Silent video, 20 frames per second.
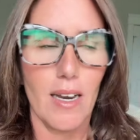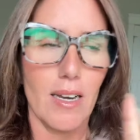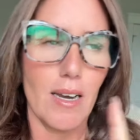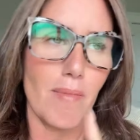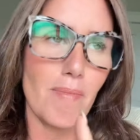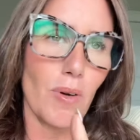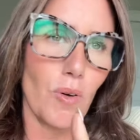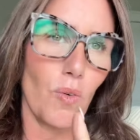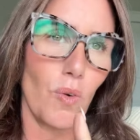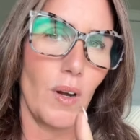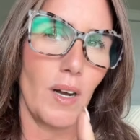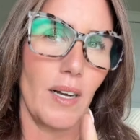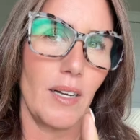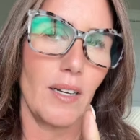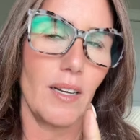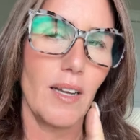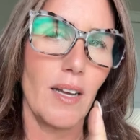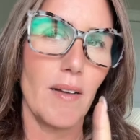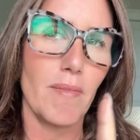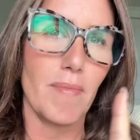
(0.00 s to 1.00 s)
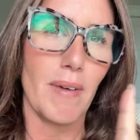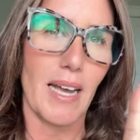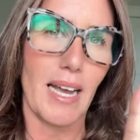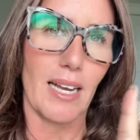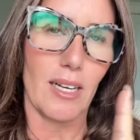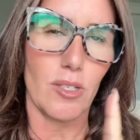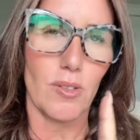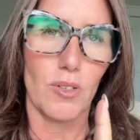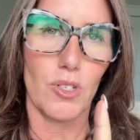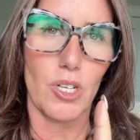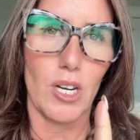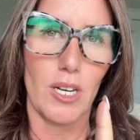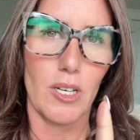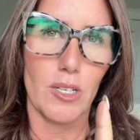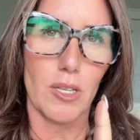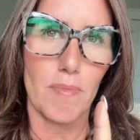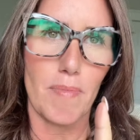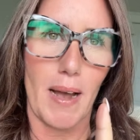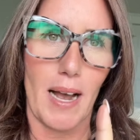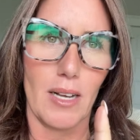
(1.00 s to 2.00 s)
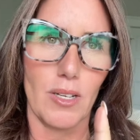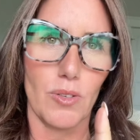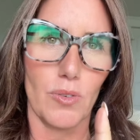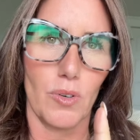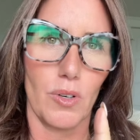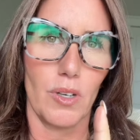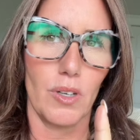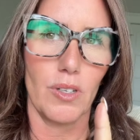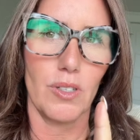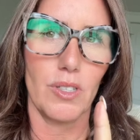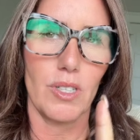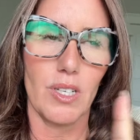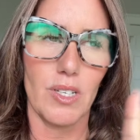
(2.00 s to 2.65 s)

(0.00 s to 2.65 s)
Number one, my ex would change the password